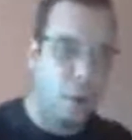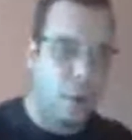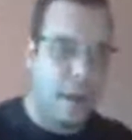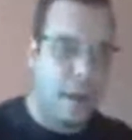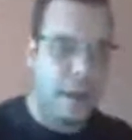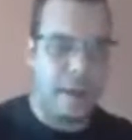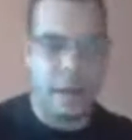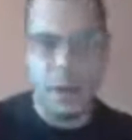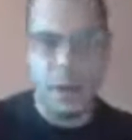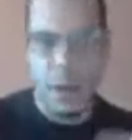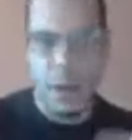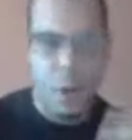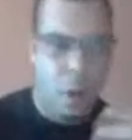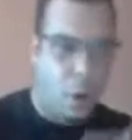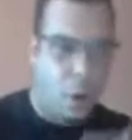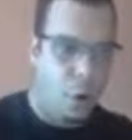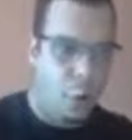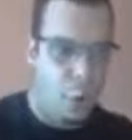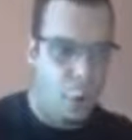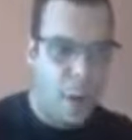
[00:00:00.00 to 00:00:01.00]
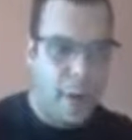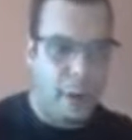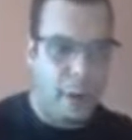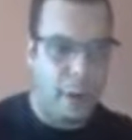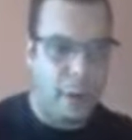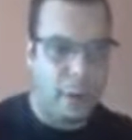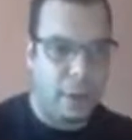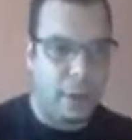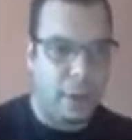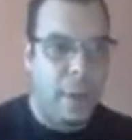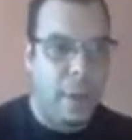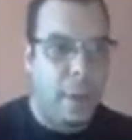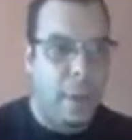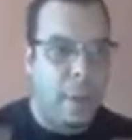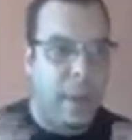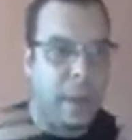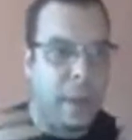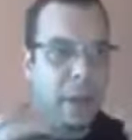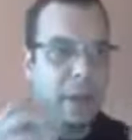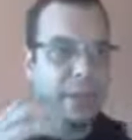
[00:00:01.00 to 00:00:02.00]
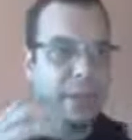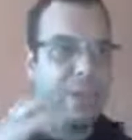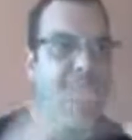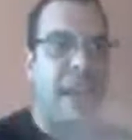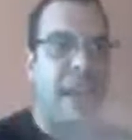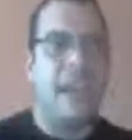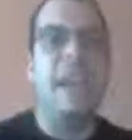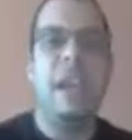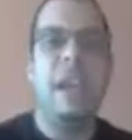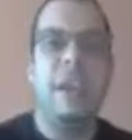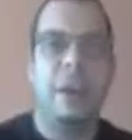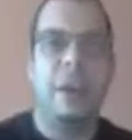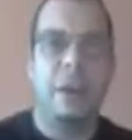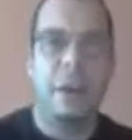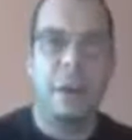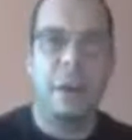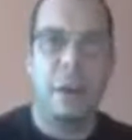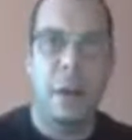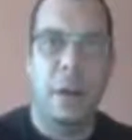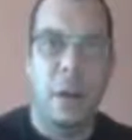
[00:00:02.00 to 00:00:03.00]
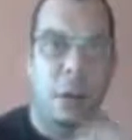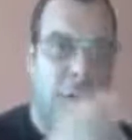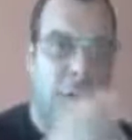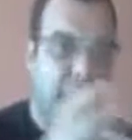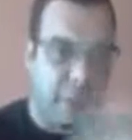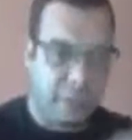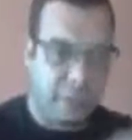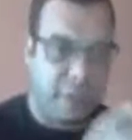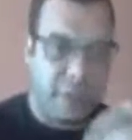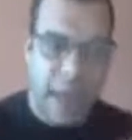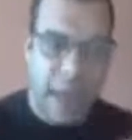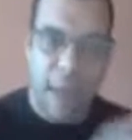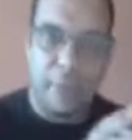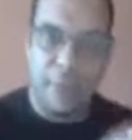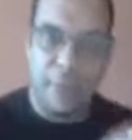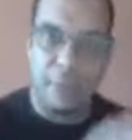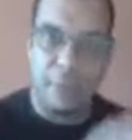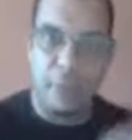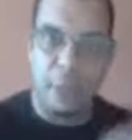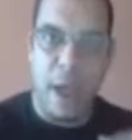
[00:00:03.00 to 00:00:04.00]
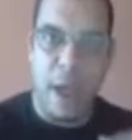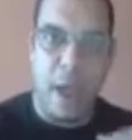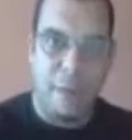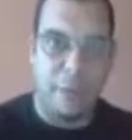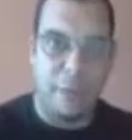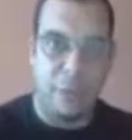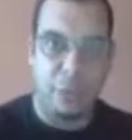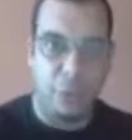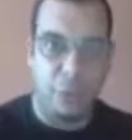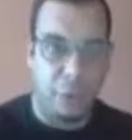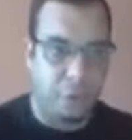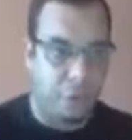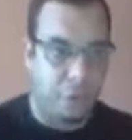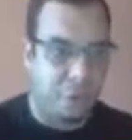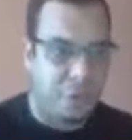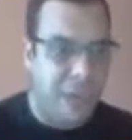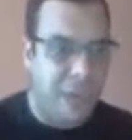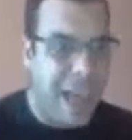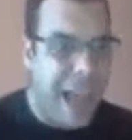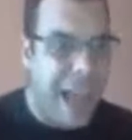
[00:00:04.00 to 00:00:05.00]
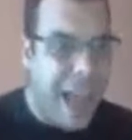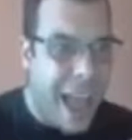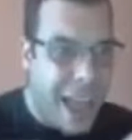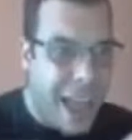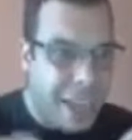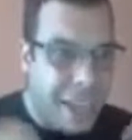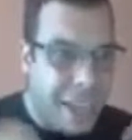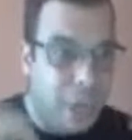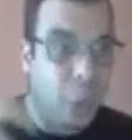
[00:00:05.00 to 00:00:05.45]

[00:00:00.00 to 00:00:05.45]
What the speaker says: a solo ad or whatnot, because here on these type of traffic sources,